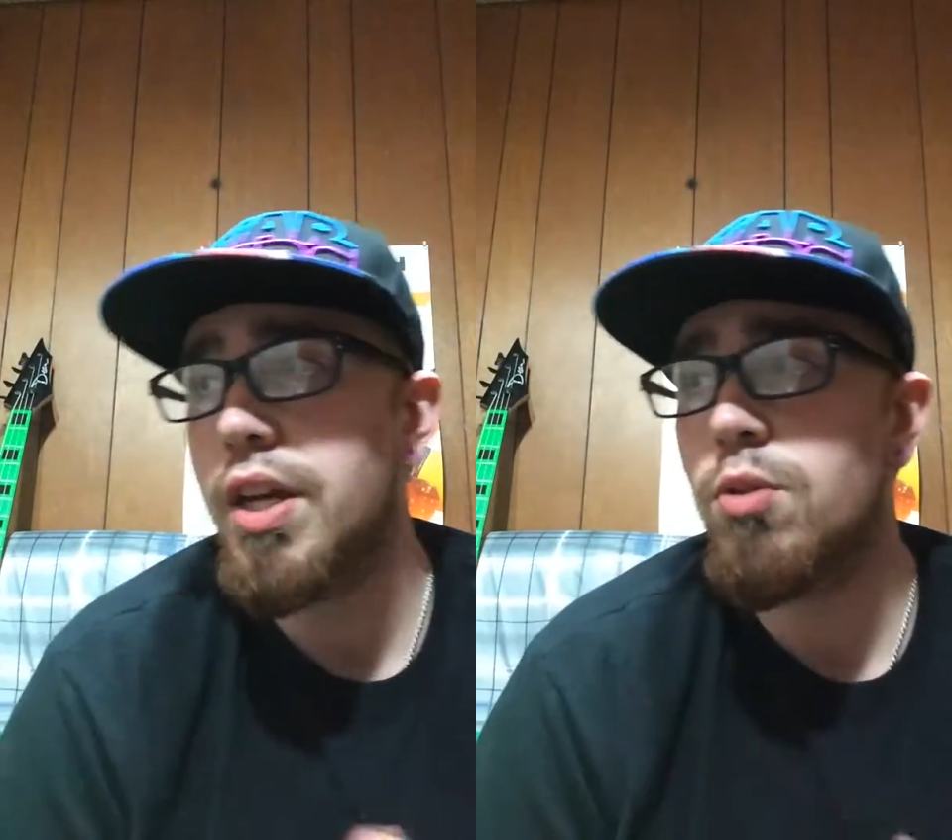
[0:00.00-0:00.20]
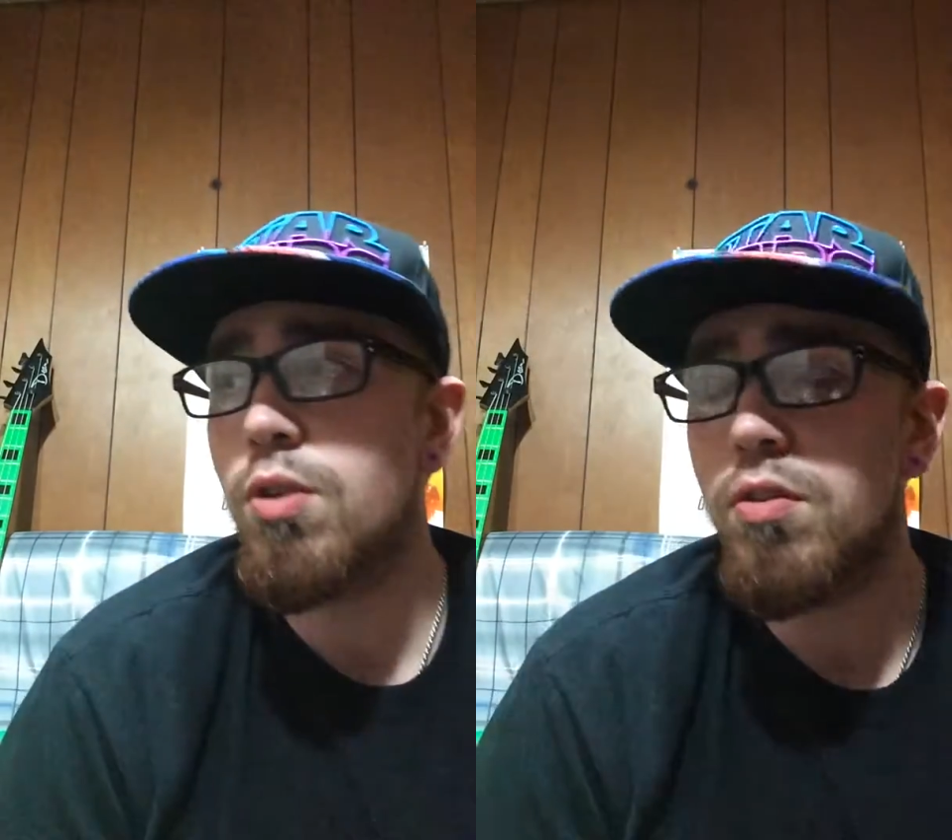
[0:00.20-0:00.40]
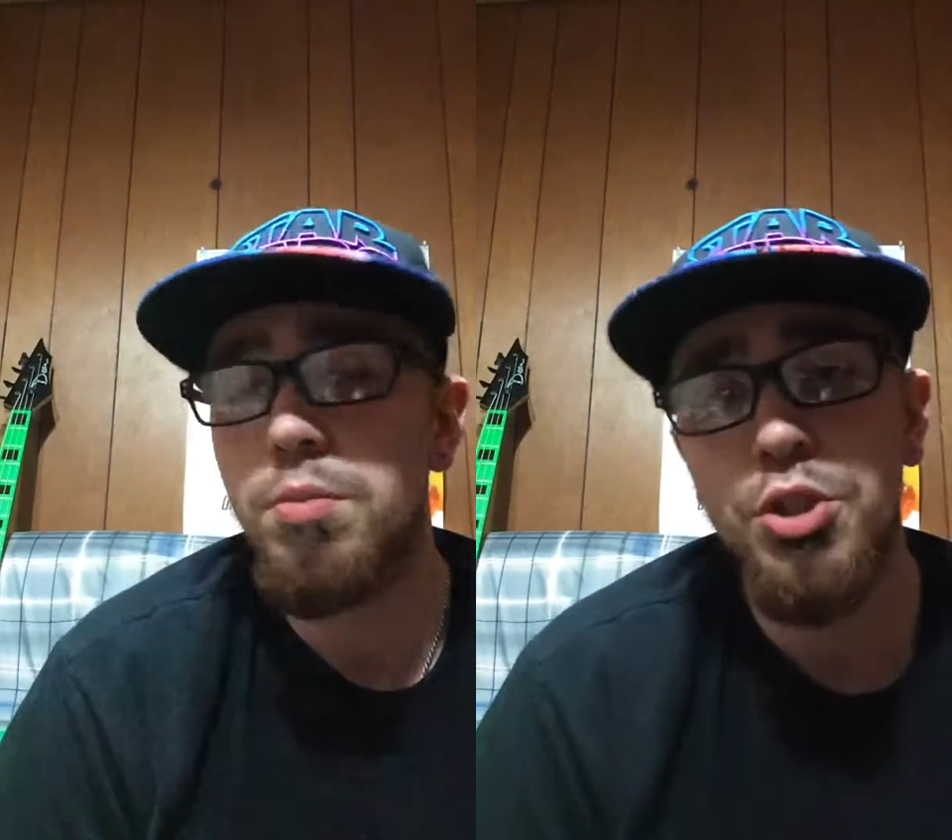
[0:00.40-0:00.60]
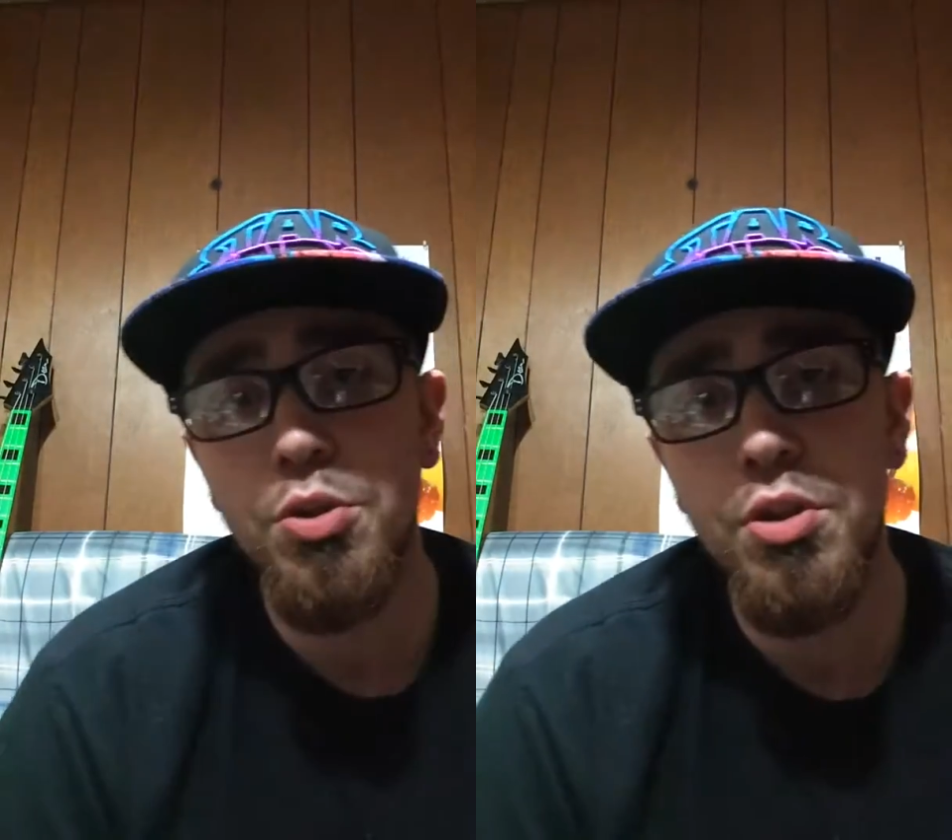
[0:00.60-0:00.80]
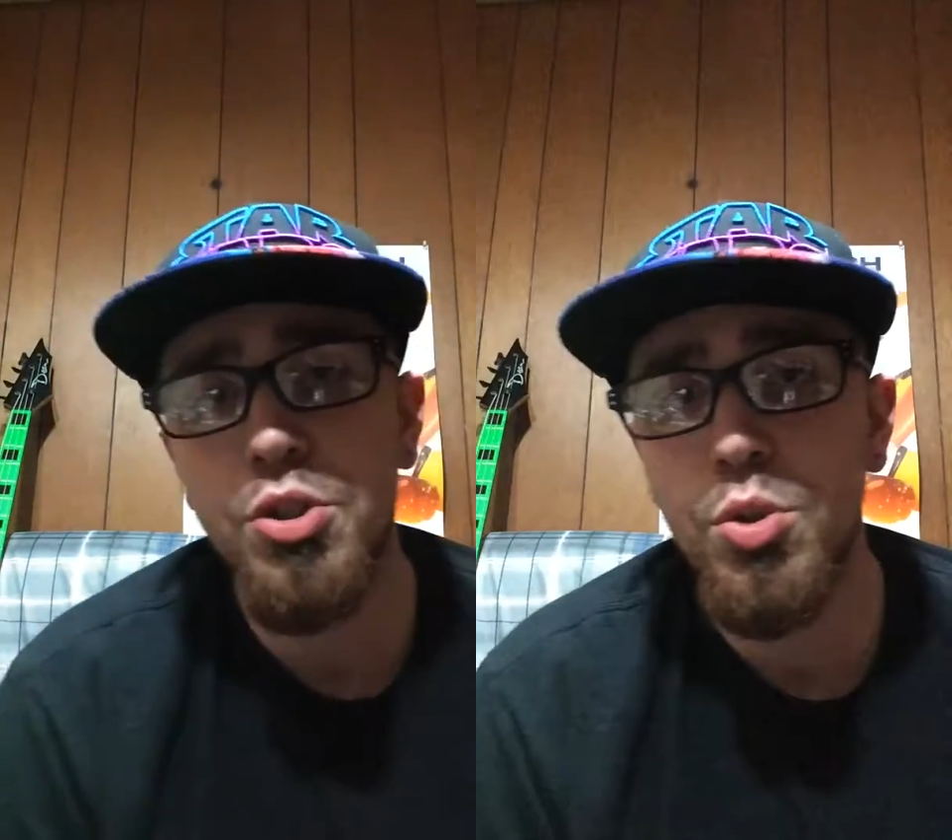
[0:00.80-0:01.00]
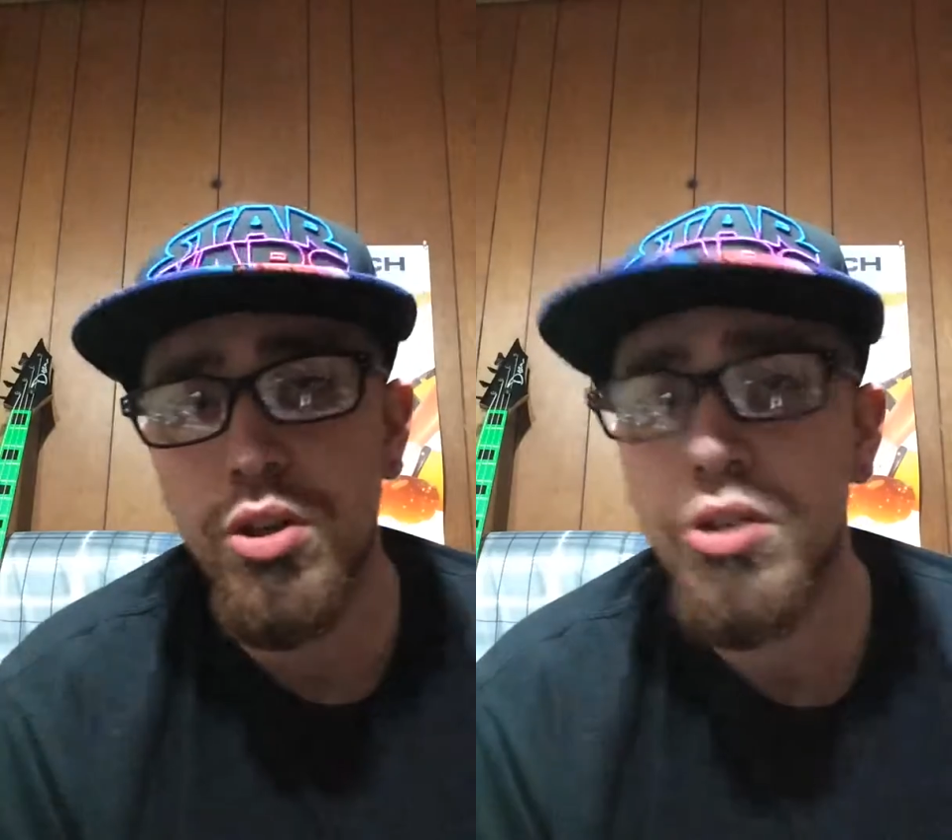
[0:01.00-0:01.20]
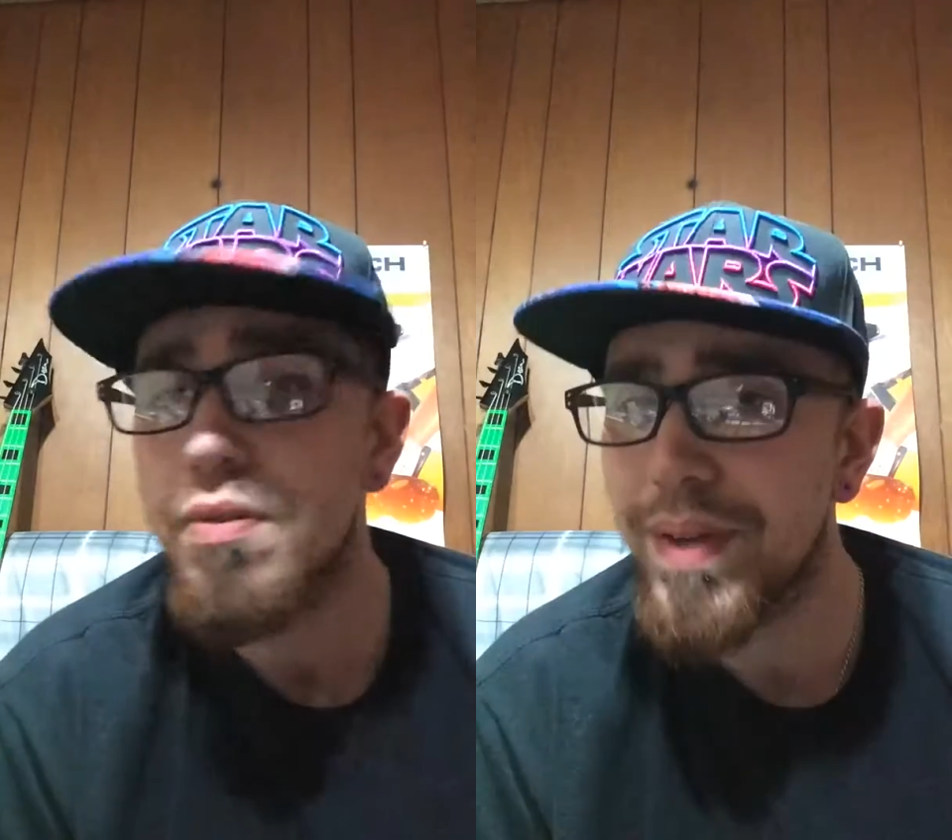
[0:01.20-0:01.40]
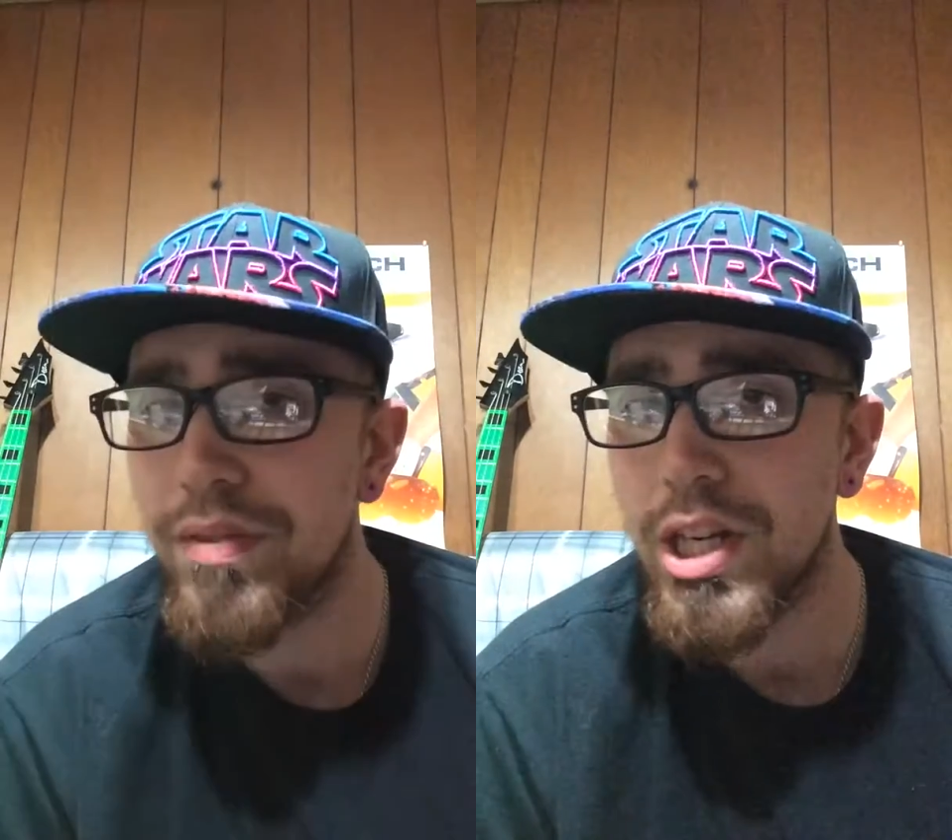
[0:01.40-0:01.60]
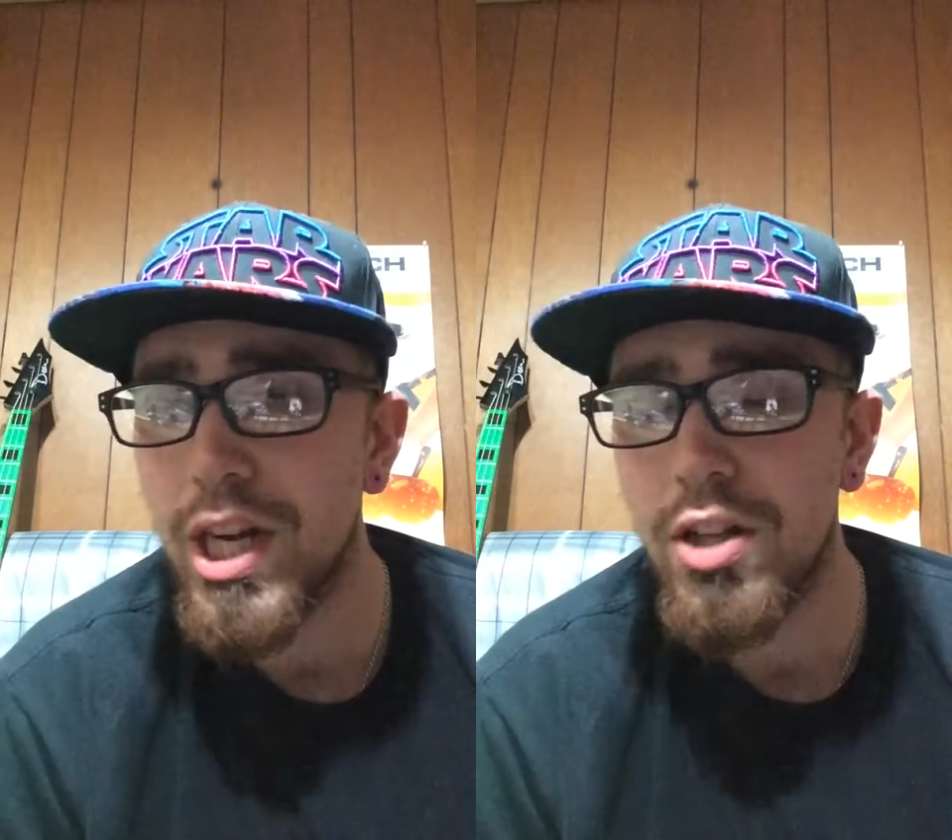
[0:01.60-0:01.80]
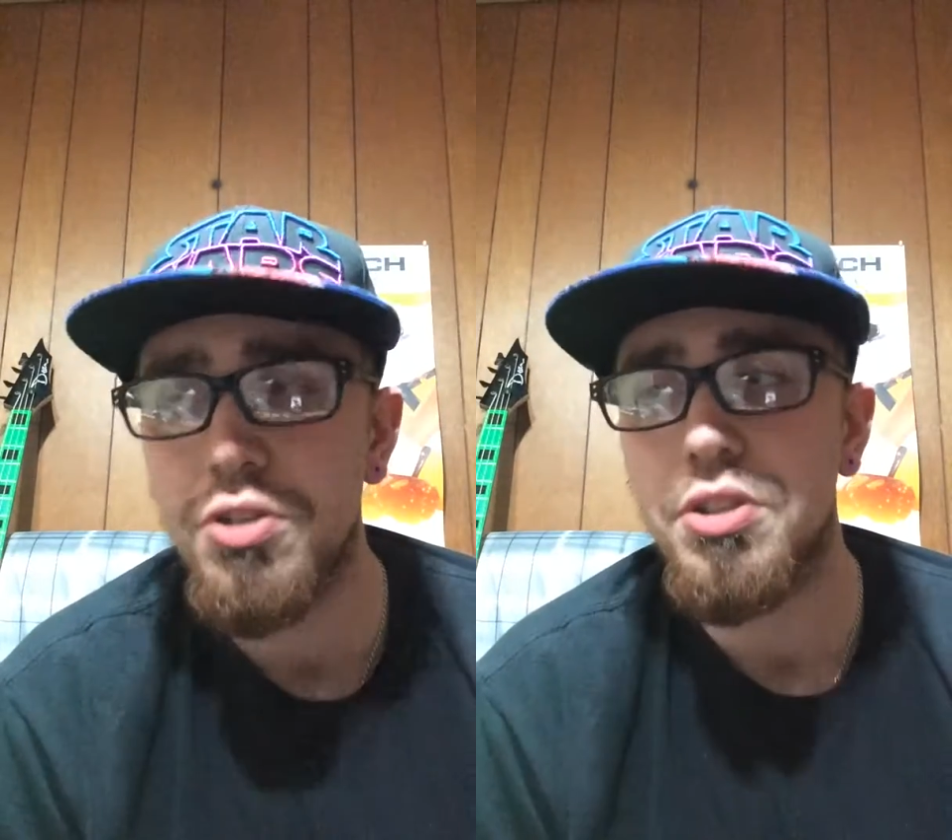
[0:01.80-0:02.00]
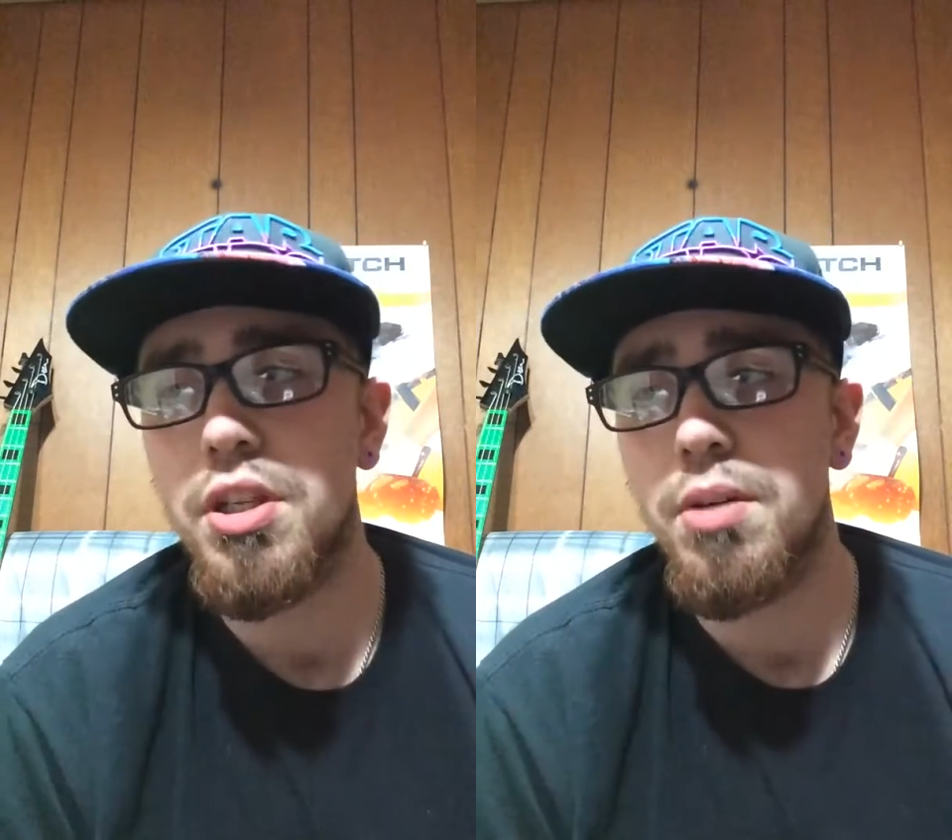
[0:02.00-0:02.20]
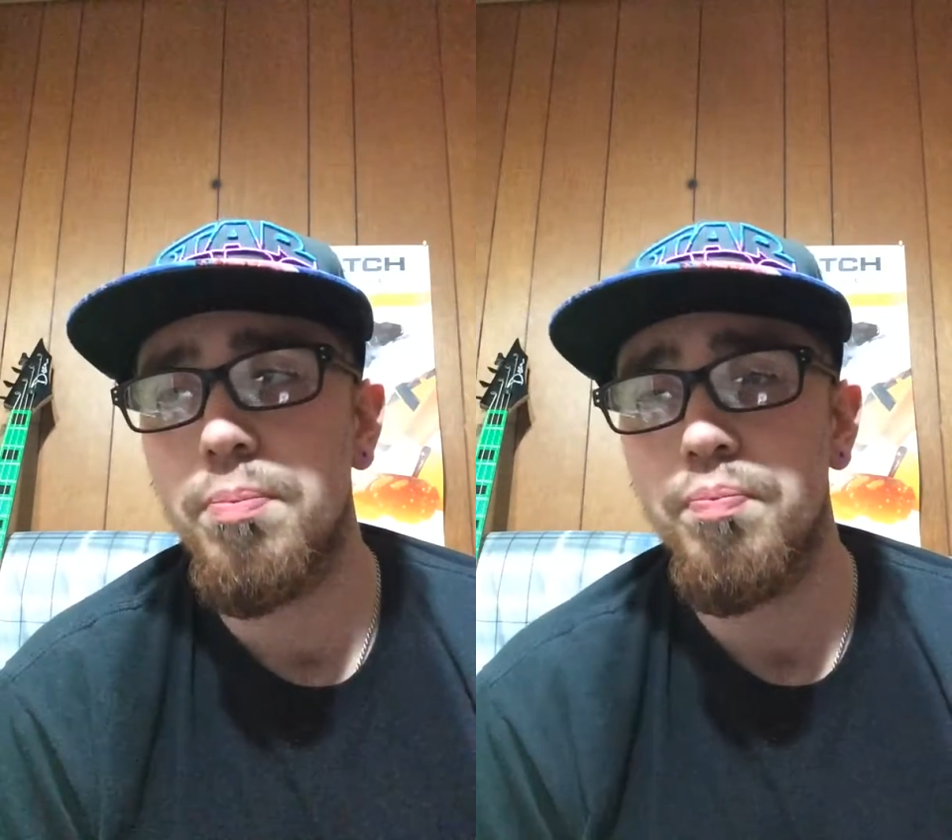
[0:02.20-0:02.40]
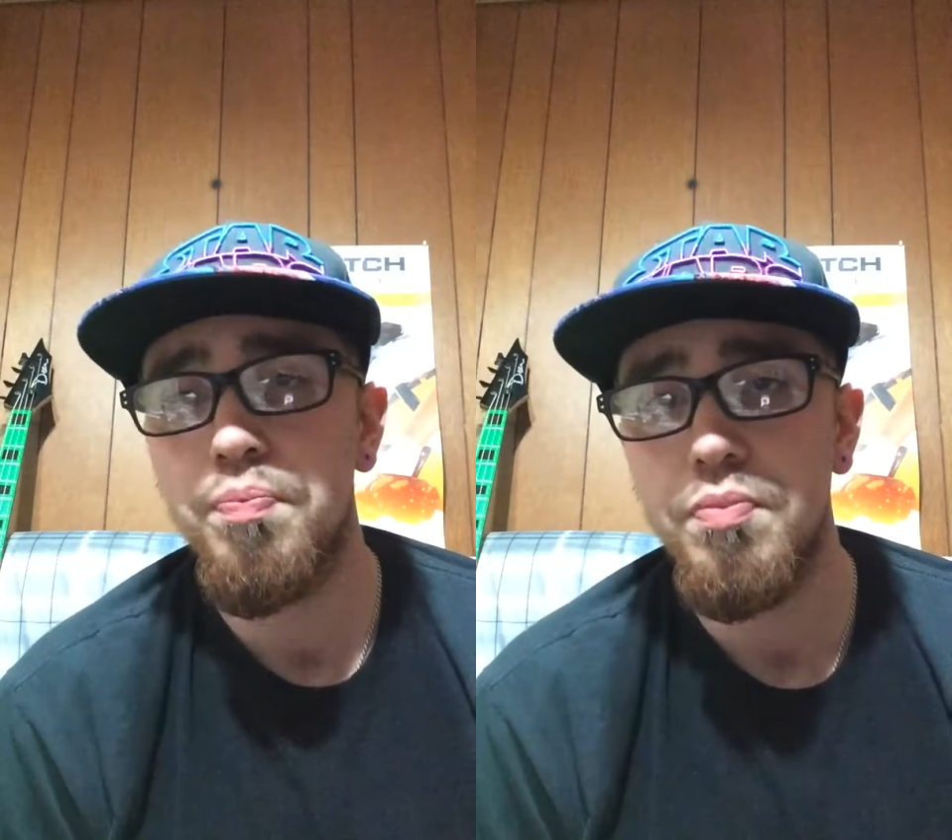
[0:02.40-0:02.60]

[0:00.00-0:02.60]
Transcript: anywhere from $200 to $250.